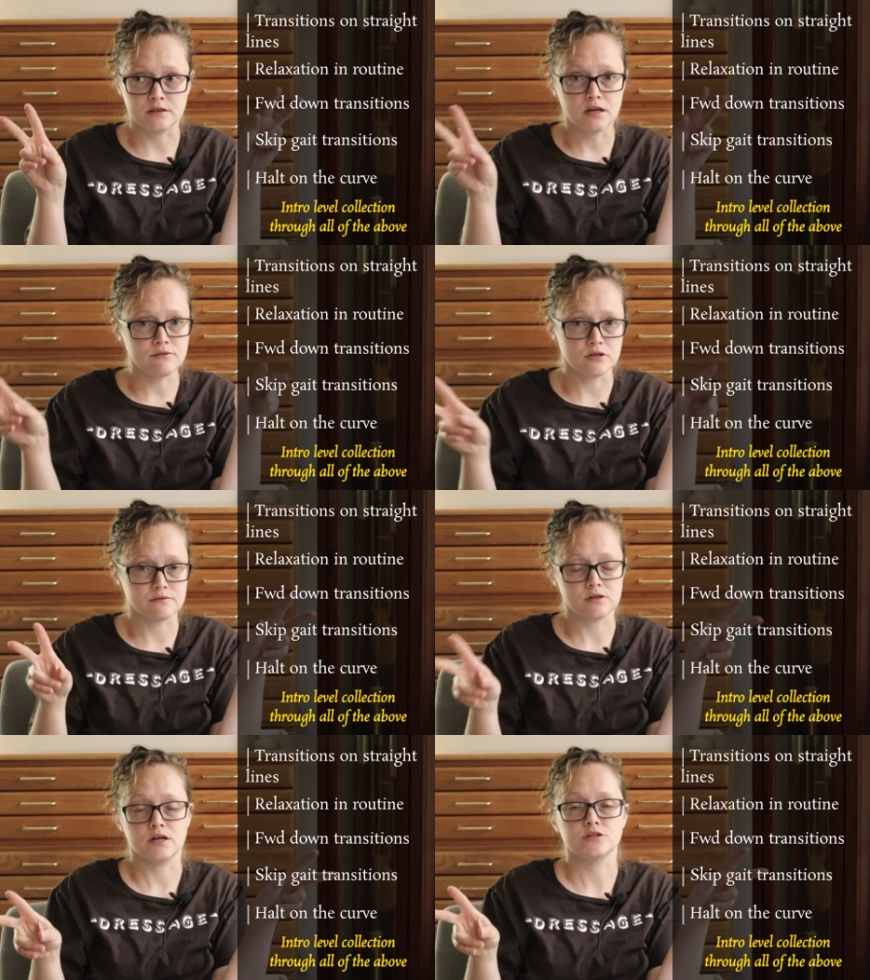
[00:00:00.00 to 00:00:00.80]
level
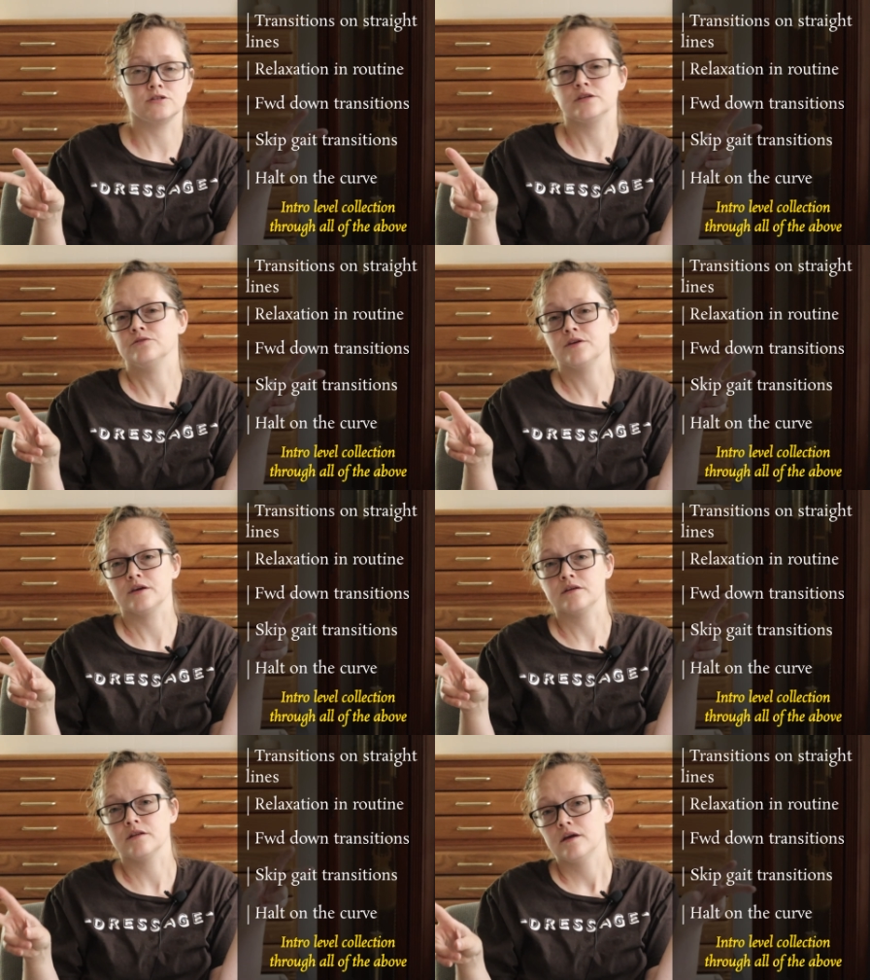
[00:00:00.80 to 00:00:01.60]
of collection that you can
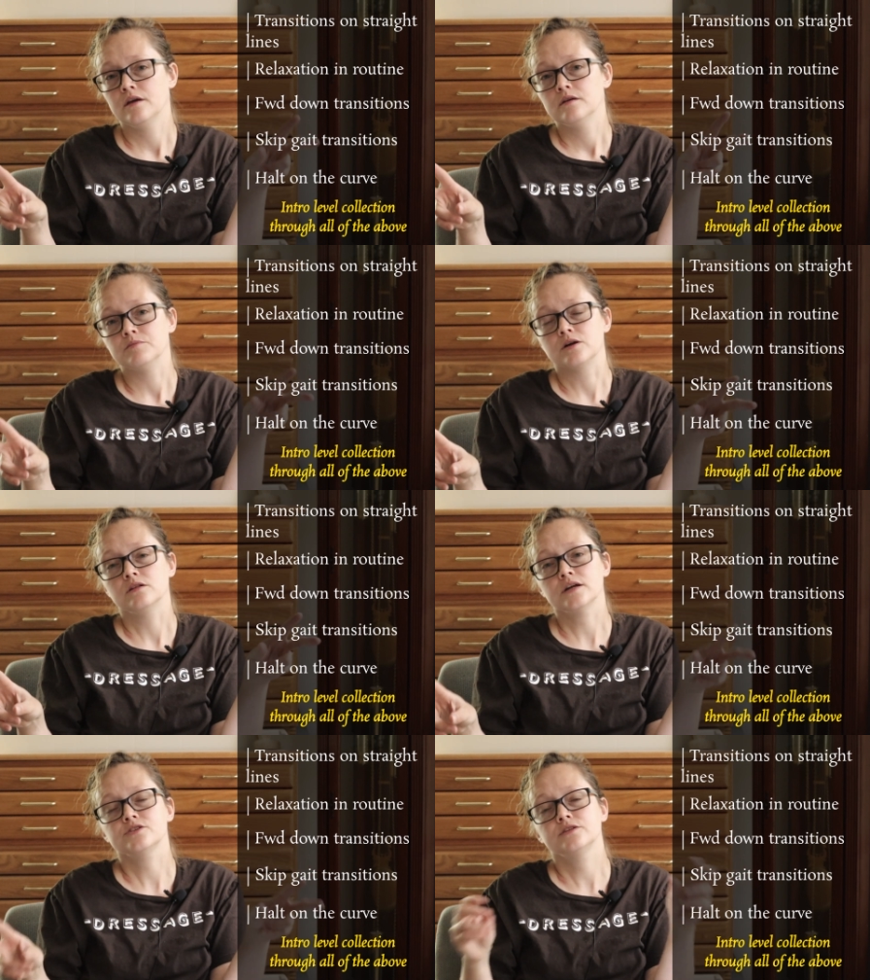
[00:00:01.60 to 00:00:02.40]
get, but
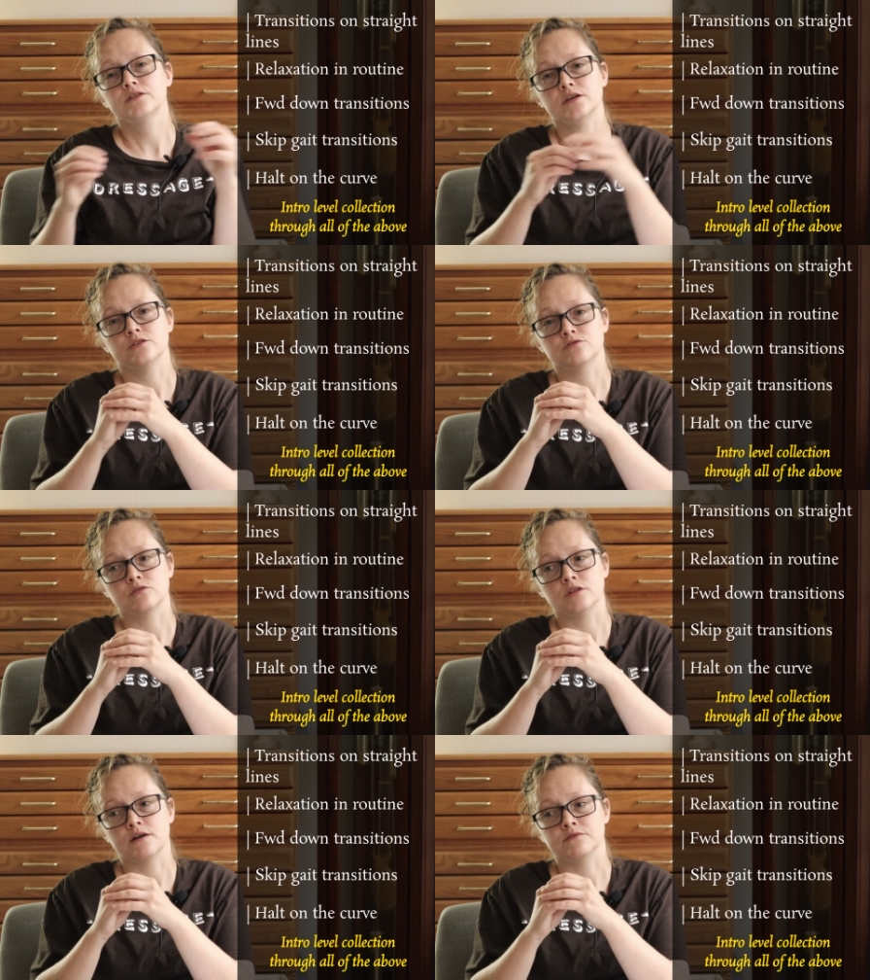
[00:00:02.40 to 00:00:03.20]
collection in the
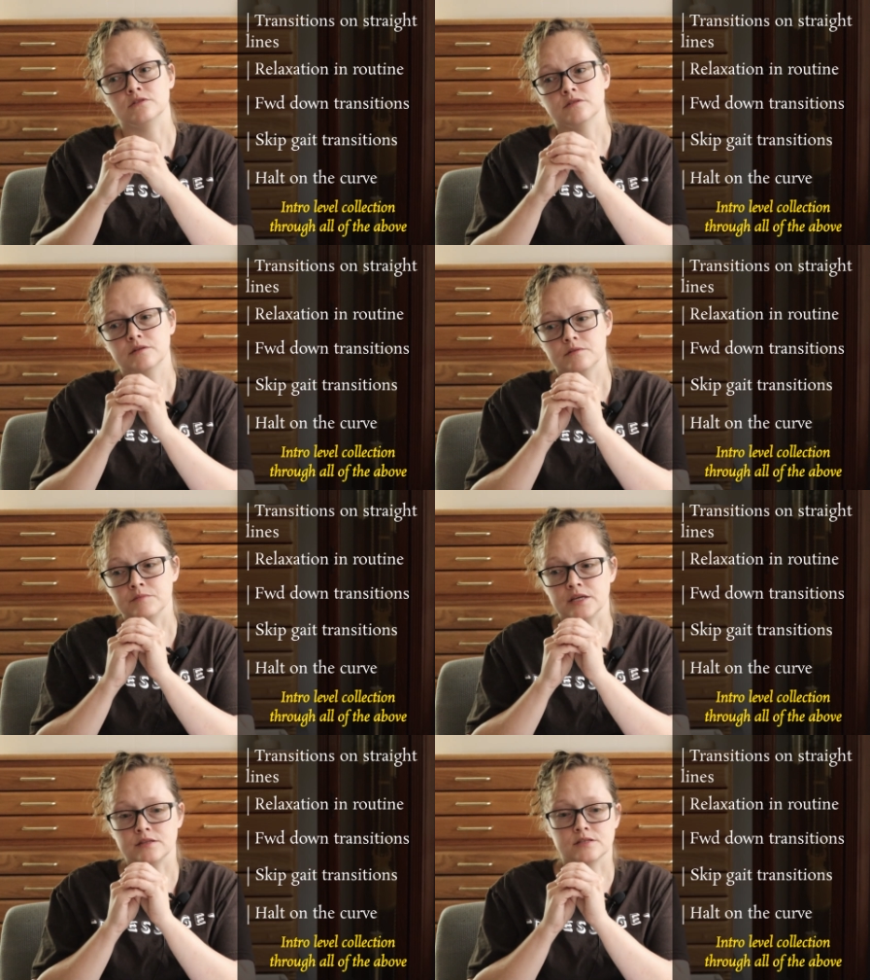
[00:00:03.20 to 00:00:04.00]
intro level
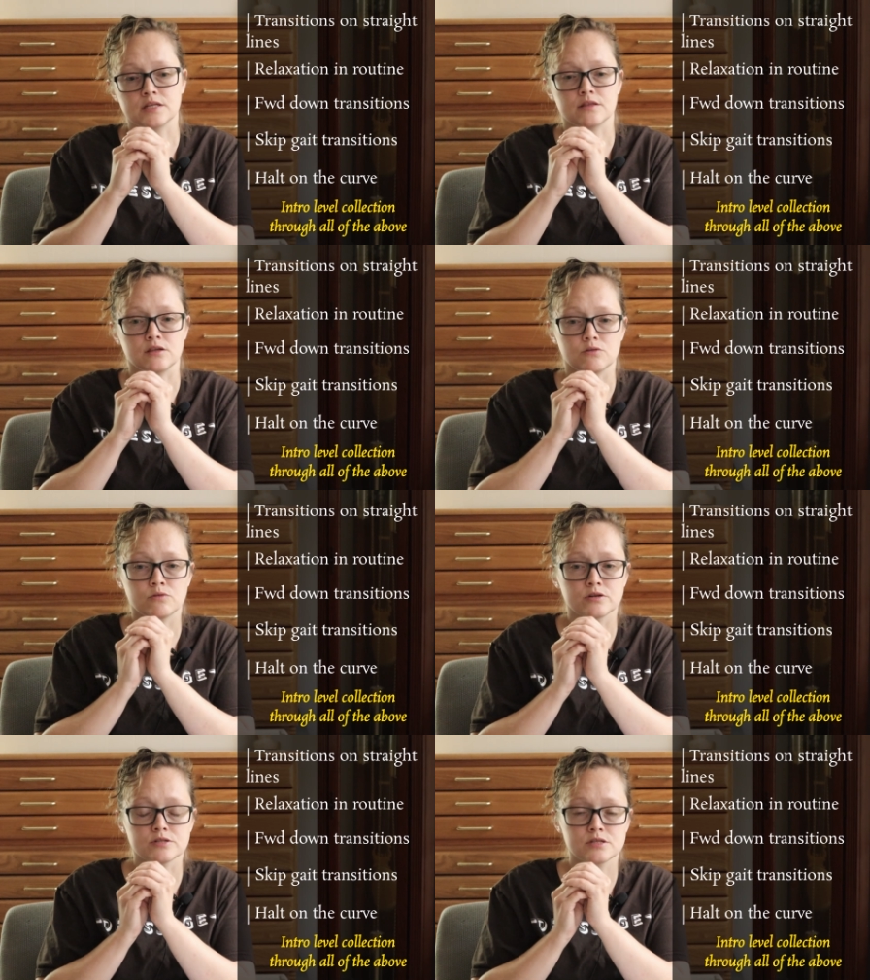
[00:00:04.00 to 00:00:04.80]
means that the
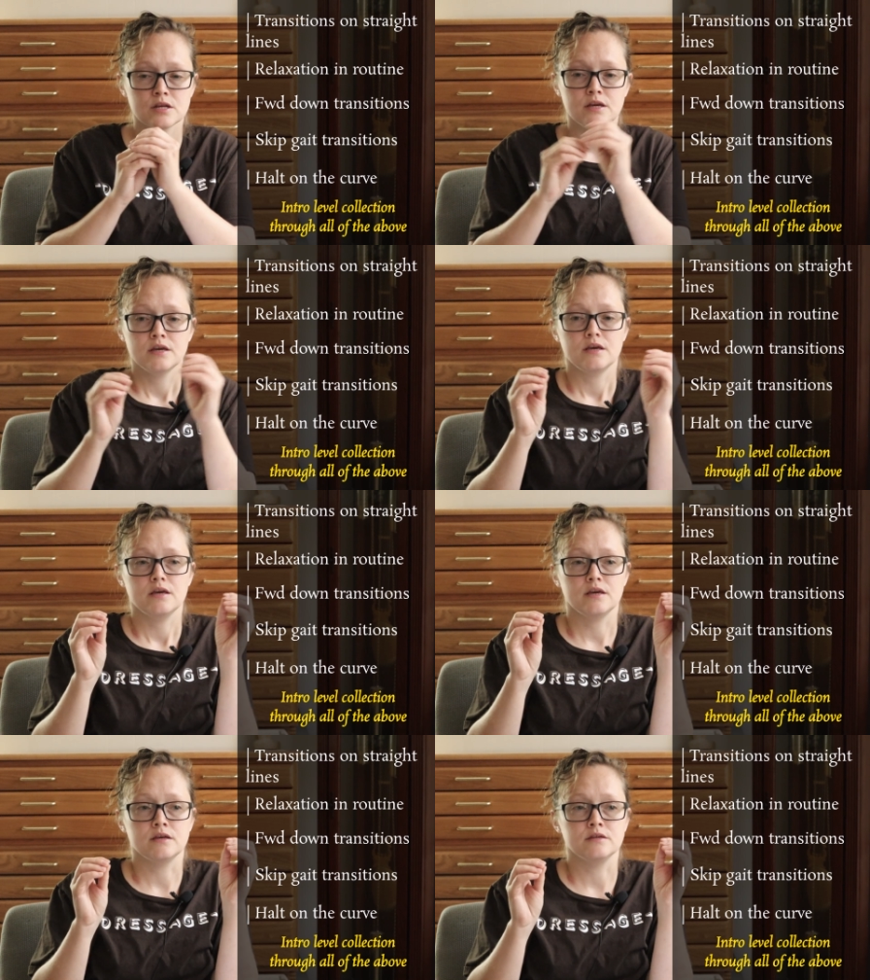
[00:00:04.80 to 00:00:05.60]
horse
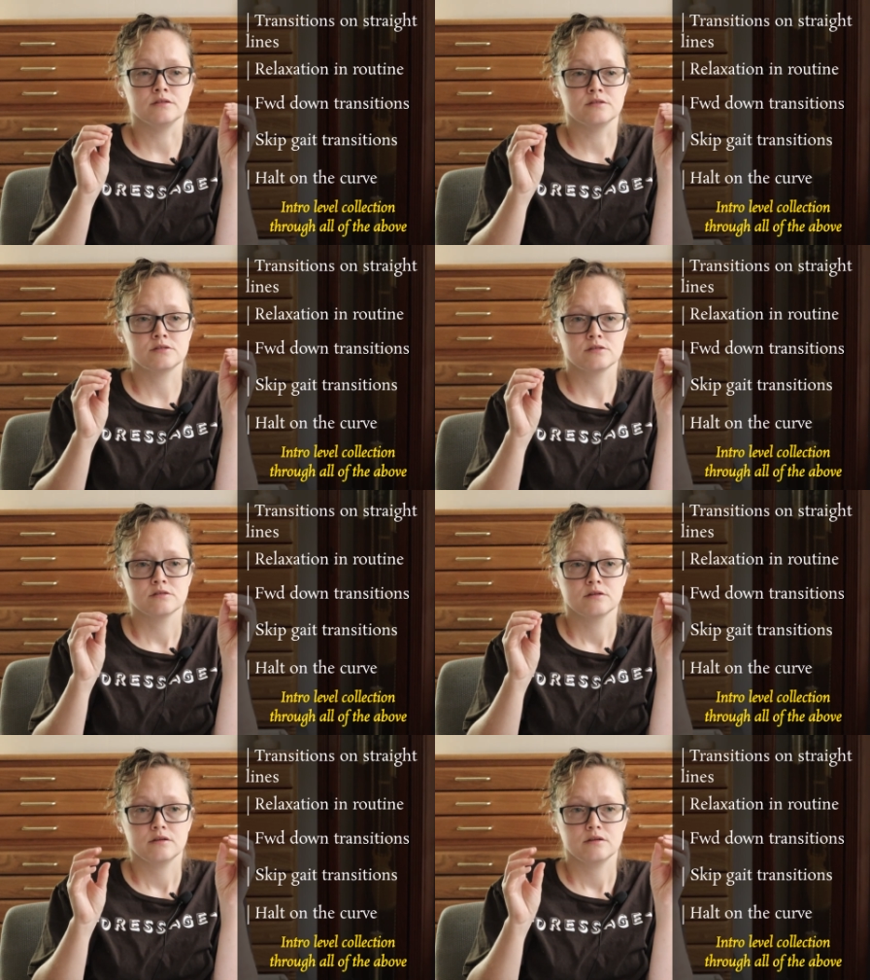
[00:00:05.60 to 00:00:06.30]
is